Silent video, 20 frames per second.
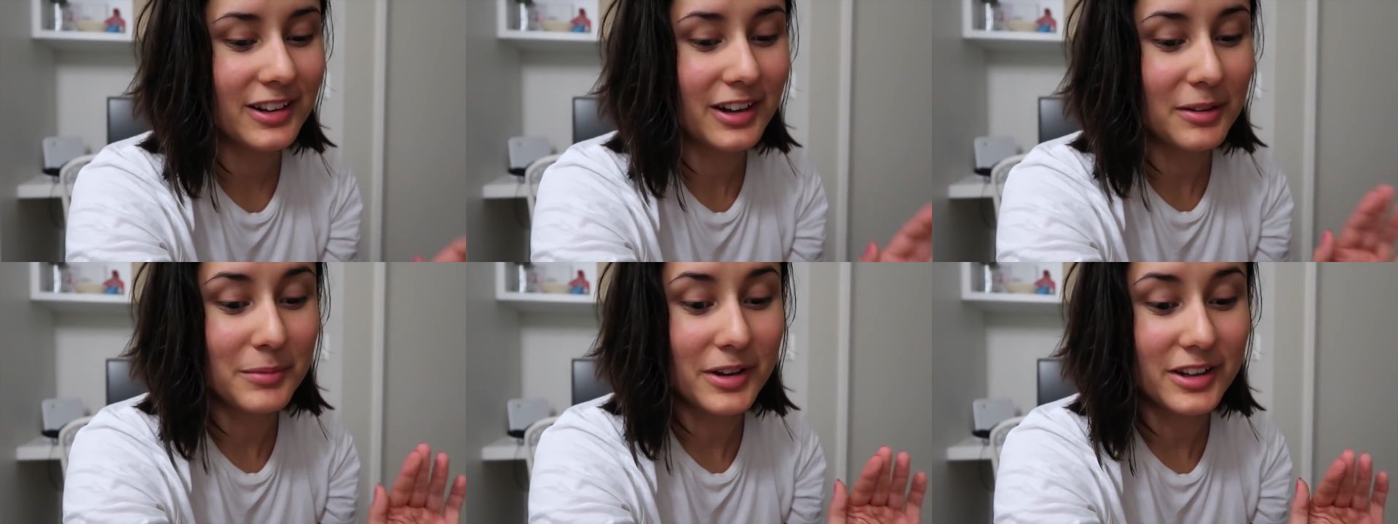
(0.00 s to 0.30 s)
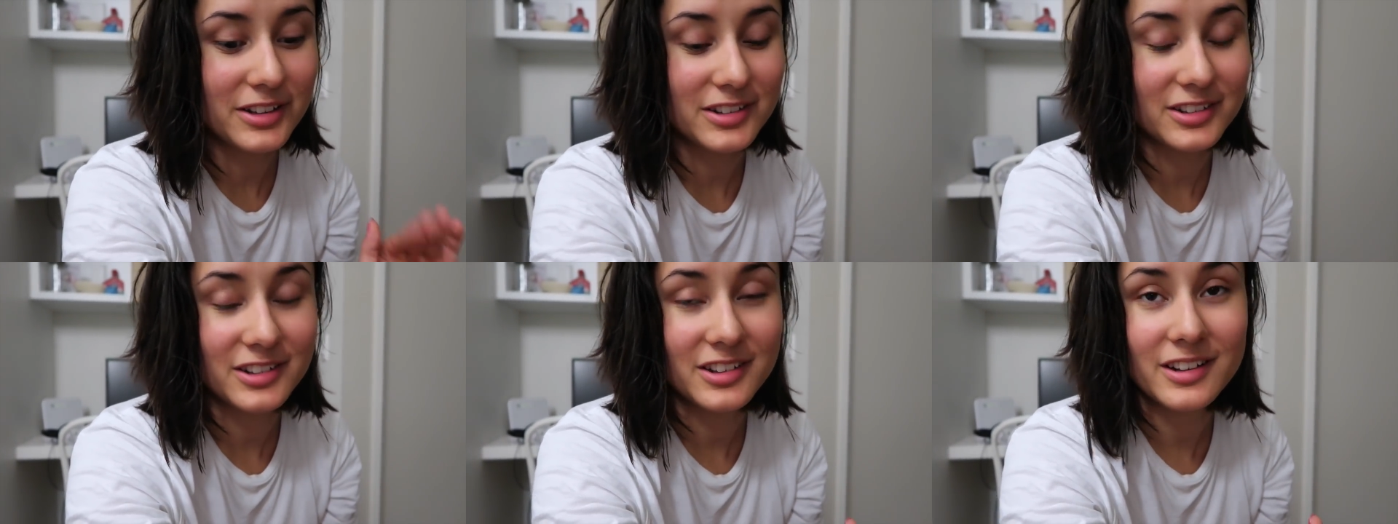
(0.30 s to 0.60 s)
and my
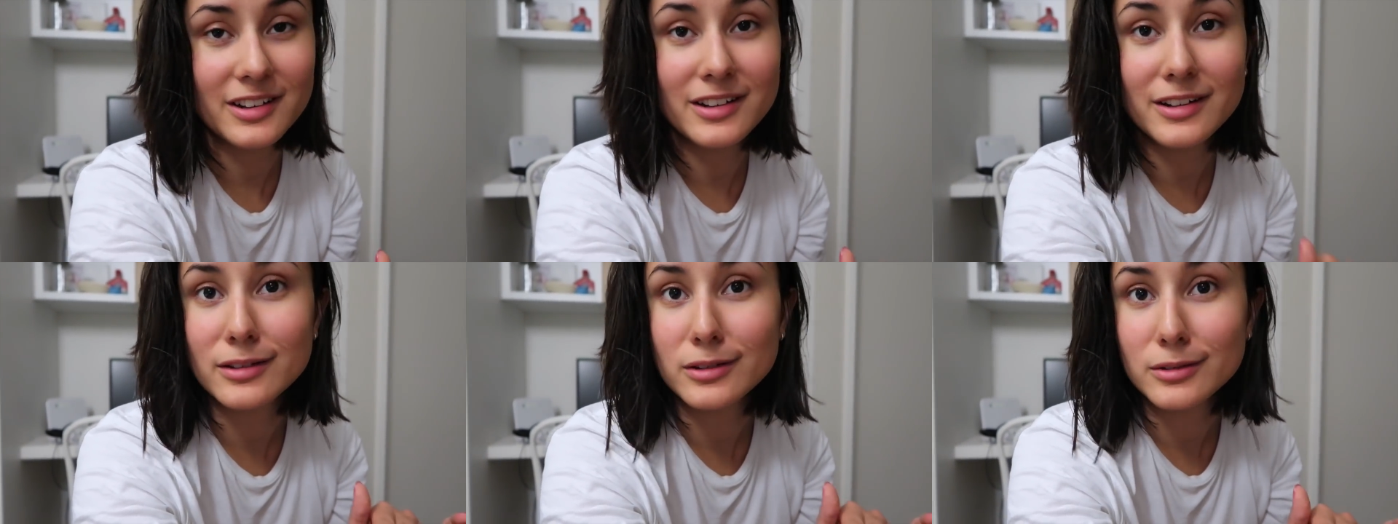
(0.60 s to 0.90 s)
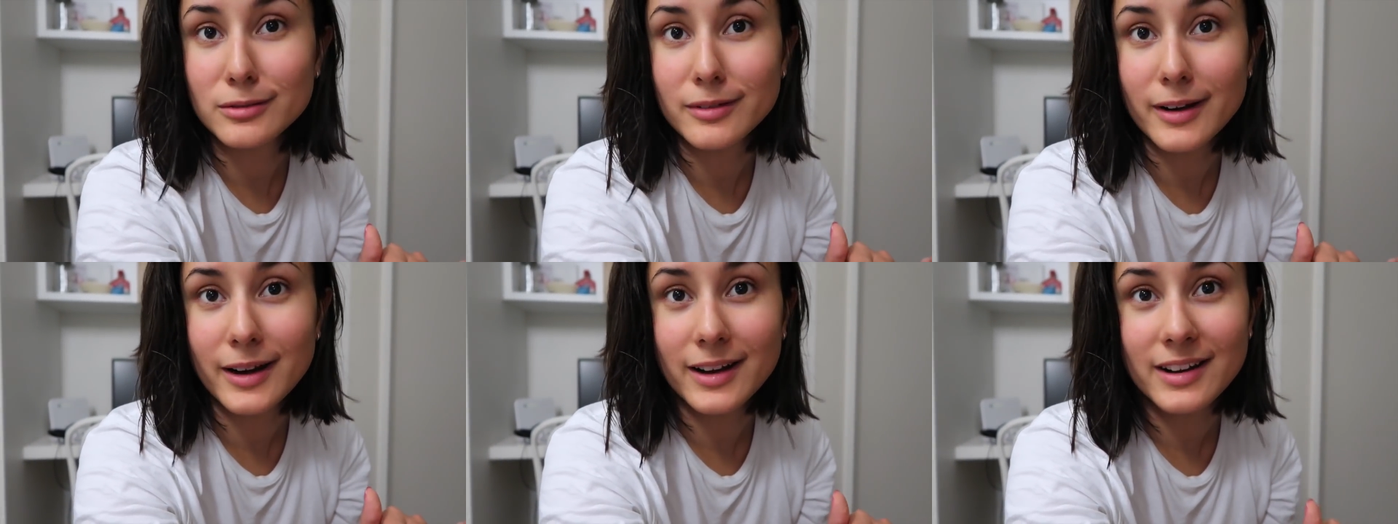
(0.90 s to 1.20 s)
dinner
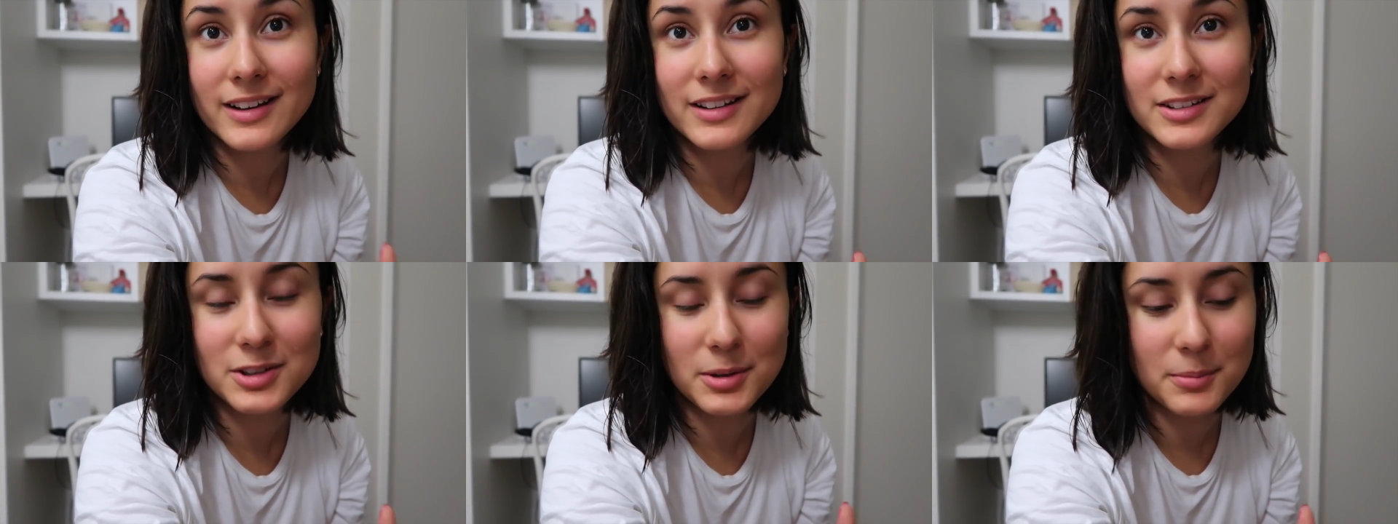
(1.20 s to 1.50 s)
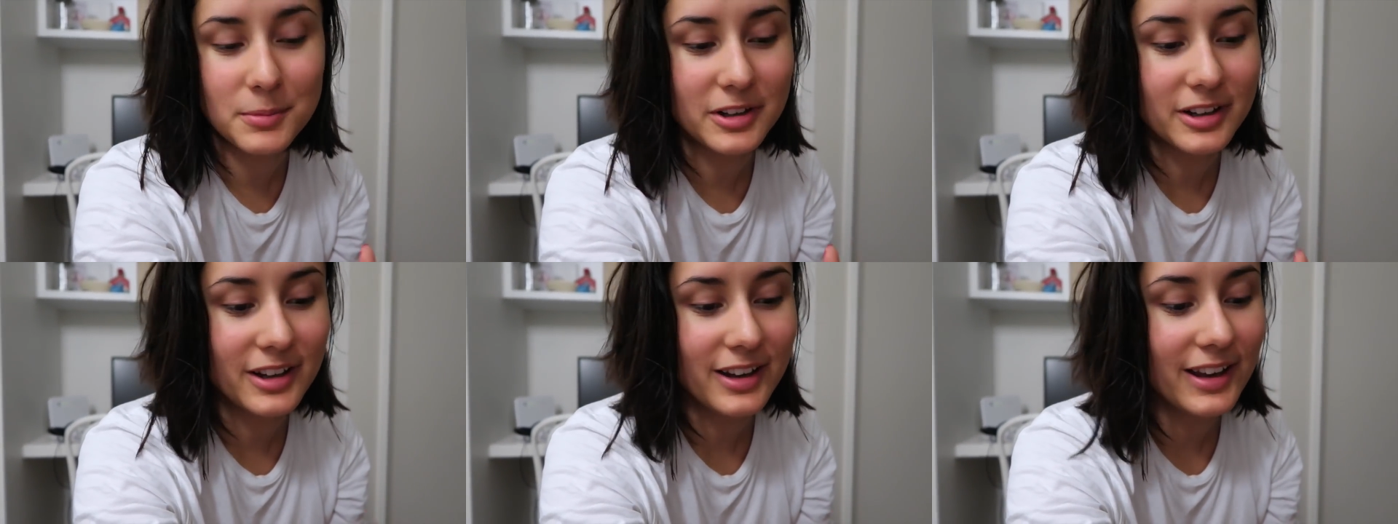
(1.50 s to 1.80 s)
is ready, so
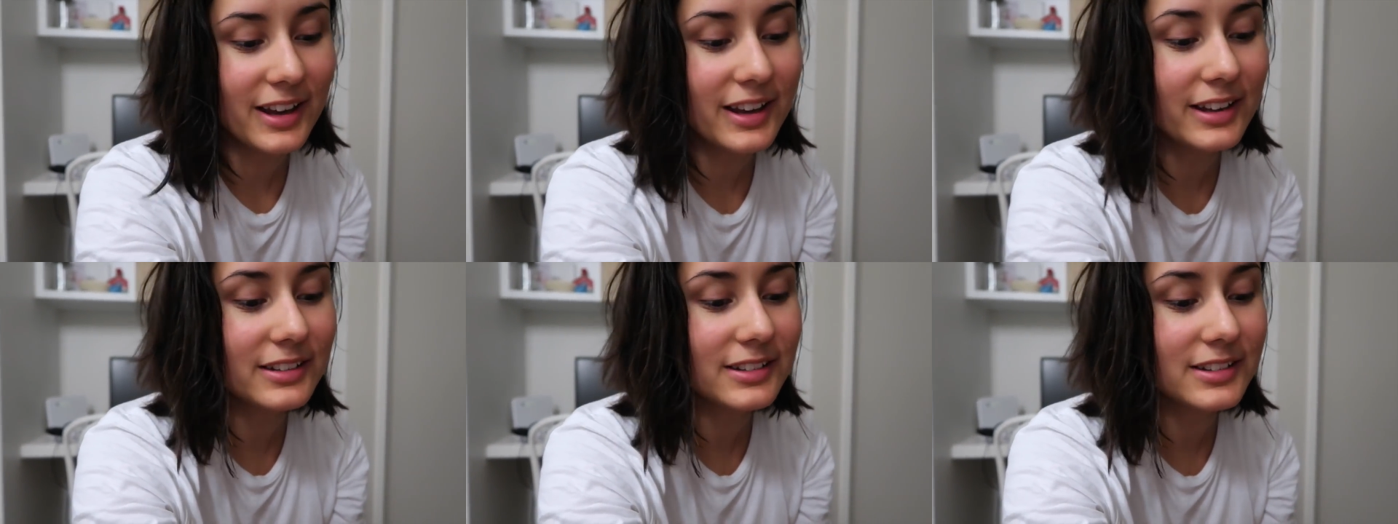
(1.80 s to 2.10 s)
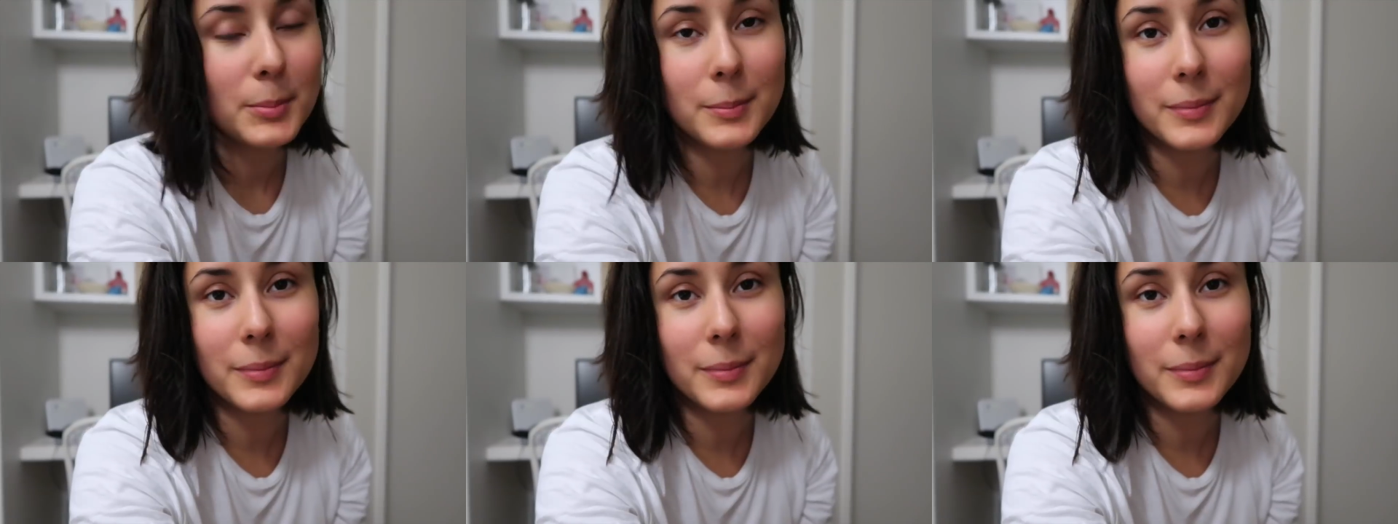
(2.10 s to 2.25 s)
I'm gonna eat,